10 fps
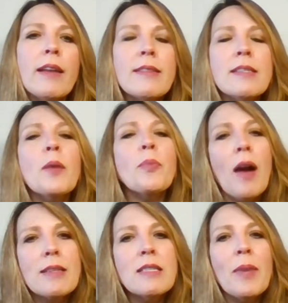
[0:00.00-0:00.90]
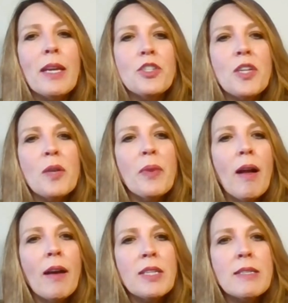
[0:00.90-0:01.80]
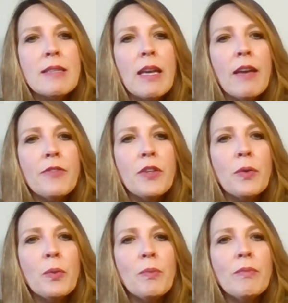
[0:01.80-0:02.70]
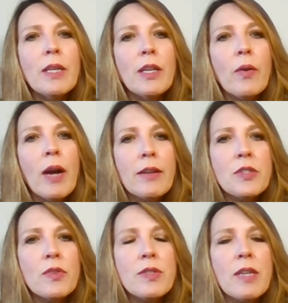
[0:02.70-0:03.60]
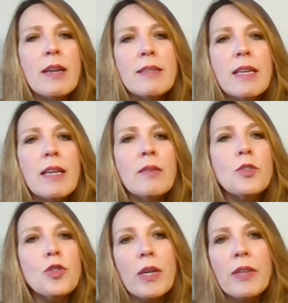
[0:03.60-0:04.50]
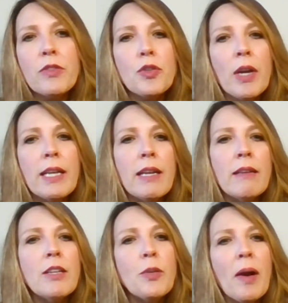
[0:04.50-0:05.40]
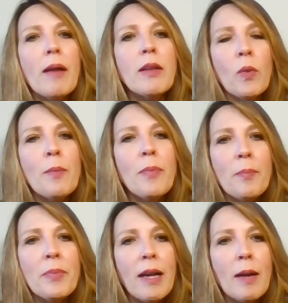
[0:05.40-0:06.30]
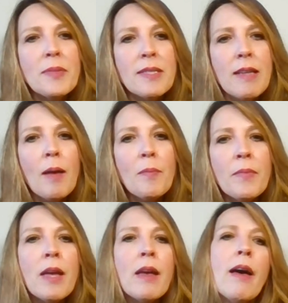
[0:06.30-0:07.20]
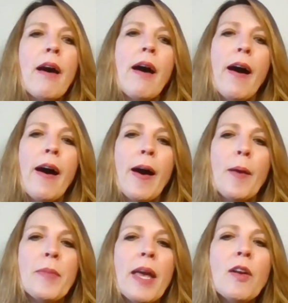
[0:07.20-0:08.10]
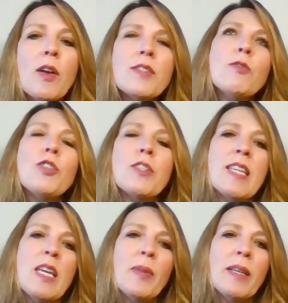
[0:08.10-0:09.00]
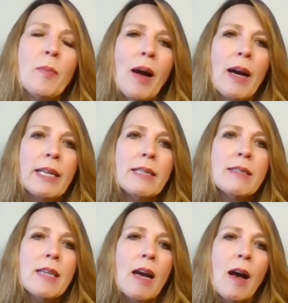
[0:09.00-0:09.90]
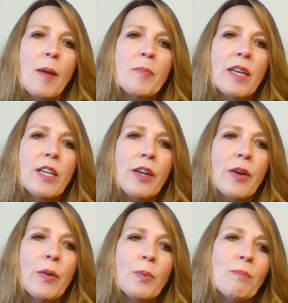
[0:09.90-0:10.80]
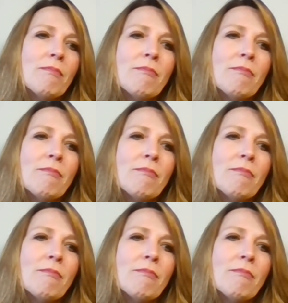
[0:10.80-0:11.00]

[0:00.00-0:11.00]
It's an approximation, but obviously if you are exercising, strength training, you probably want to bump it up some. And also just keeping in mind that,